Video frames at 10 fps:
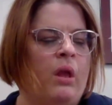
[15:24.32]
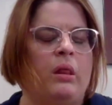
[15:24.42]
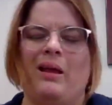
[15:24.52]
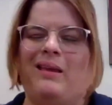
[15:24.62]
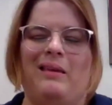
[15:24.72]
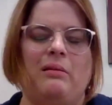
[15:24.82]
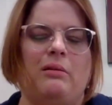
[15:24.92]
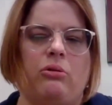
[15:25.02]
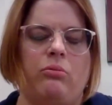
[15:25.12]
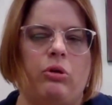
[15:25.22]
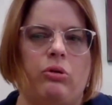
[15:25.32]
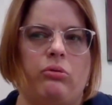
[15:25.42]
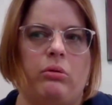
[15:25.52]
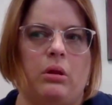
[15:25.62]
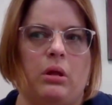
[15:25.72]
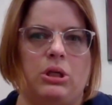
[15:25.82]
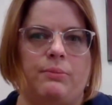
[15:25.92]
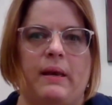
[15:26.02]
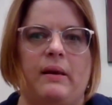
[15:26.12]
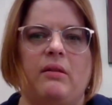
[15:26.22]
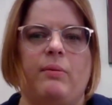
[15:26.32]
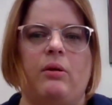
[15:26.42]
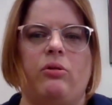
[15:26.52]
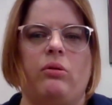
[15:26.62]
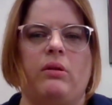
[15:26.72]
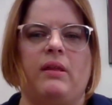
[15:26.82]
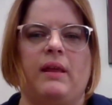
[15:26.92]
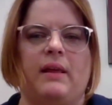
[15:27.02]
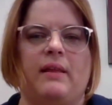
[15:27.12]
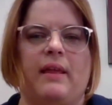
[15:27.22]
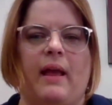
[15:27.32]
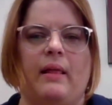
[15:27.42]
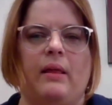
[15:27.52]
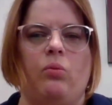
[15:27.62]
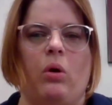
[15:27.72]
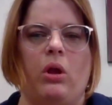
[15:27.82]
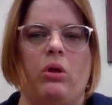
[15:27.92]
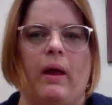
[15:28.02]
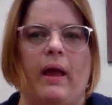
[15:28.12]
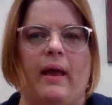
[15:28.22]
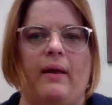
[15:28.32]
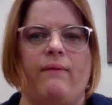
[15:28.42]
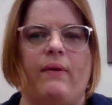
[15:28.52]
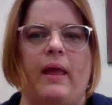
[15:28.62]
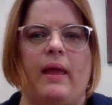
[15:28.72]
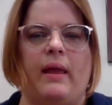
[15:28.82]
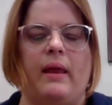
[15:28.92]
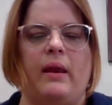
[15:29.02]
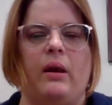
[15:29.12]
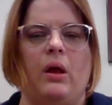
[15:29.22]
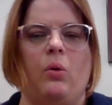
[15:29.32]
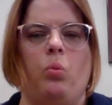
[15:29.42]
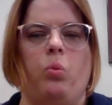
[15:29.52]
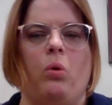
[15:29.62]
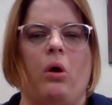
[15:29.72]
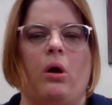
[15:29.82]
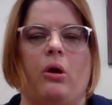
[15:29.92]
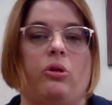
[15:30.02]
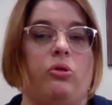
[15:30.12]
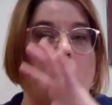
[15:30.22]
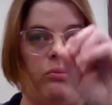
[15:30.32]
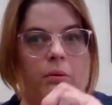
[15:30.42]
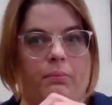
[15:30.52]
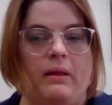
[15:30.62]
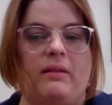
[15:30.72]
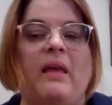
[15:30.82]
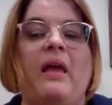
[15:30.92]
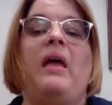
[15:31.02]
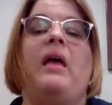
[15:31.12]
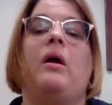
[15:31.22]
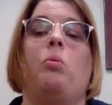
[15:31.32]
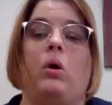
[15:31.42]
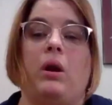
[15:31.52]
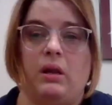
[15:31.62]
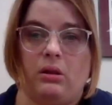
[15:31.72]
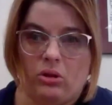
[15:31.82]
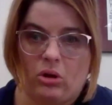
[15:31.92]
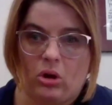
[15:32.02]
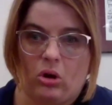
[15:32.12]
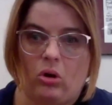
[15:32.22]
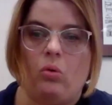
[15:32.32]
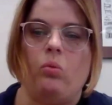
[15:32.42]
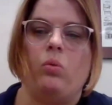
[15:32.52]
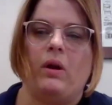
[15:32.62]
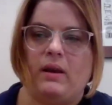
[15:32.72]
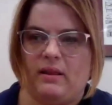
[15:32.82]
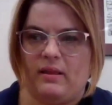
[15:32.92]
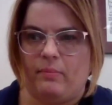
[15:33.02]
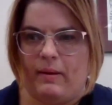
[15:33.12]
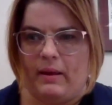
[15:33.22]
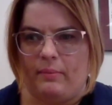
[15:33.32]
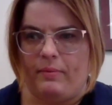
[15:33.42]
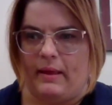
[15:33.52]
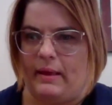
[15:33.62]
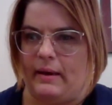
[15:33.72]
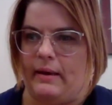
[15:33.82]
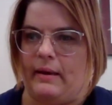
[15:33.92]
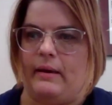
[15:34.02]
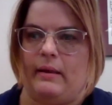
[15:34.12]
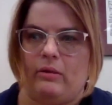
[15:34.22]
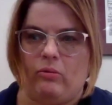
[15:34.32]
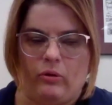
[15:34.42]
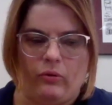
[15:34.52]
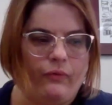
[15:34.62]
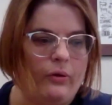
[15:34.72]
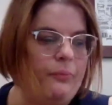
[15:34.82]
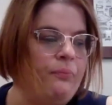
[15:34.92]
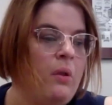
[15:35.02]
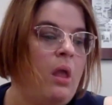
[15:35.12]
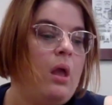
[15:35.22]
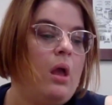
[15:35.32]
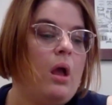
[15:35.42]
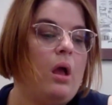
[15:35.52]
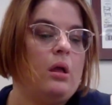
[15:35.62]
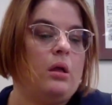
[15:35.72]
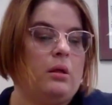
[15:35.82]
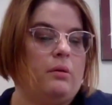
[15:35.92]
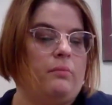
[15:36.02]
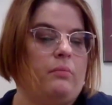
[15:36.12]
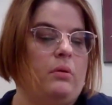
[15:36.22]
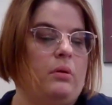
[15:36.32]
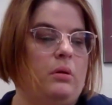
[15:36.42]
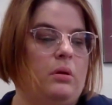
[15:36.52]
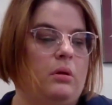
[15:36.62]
a lot easier when you're doing collection maintenance because you can see exactly what you have, and it's all in one place, and what needs to go, what needs to be updated. It's wonderful. And